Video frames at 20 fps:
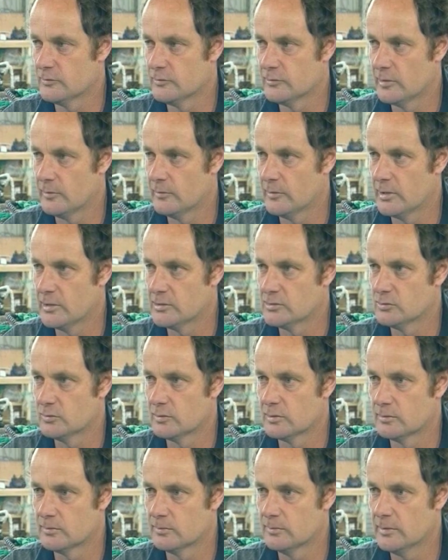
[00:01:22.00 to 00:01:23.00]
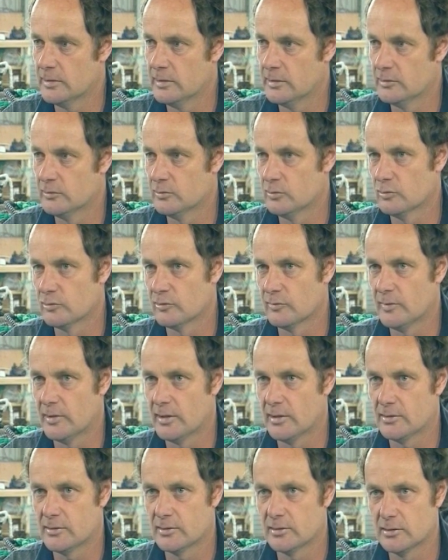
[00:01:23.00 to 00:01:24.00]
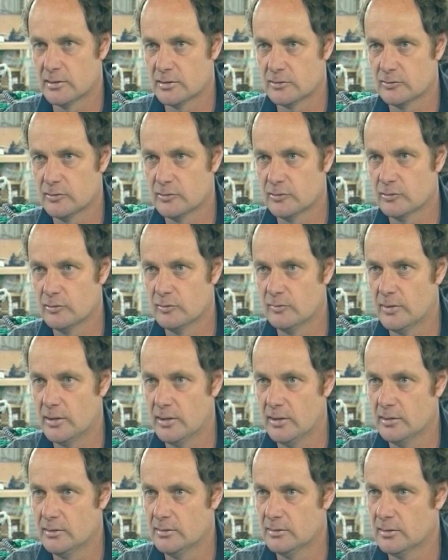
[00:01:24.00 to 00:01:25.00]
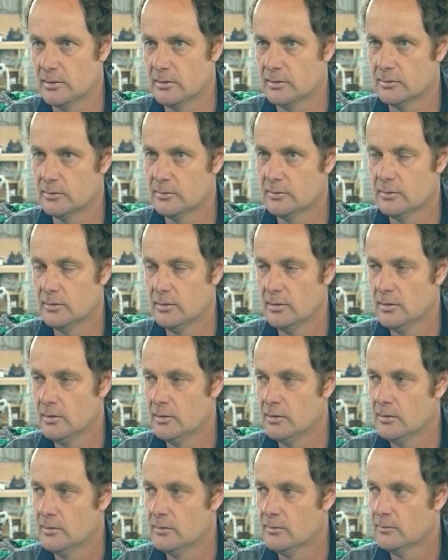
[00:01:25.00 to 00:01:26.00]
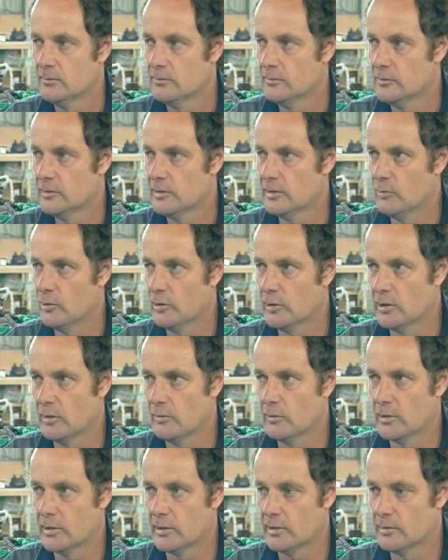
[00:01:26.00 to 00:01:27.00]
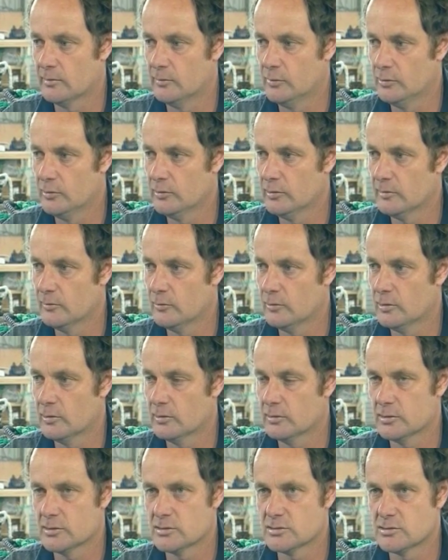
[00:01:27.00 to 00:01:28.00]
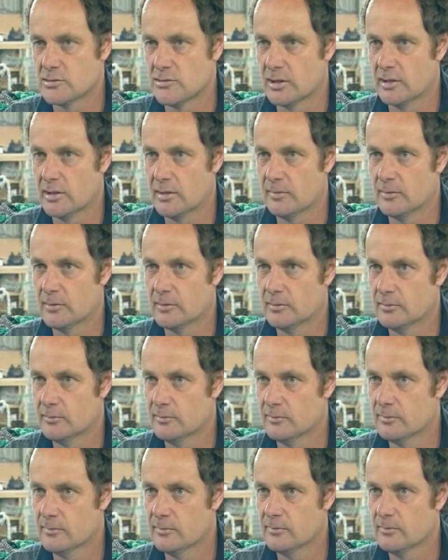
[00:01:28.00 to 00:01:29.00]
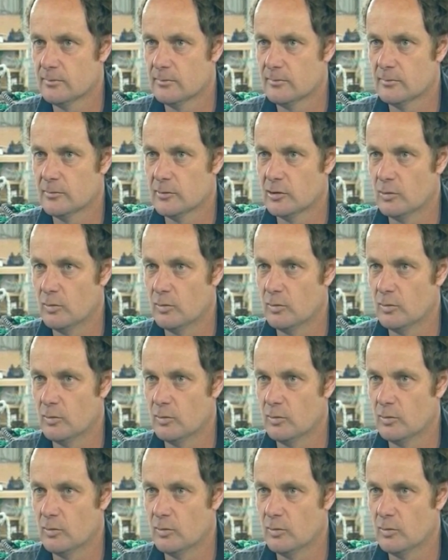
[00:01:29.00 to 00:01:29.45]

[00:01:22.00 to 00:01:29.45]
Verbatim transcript: Some days you're heading towards the bar thinking it's not too bad and you might get one out of the blue that might just end up and you'll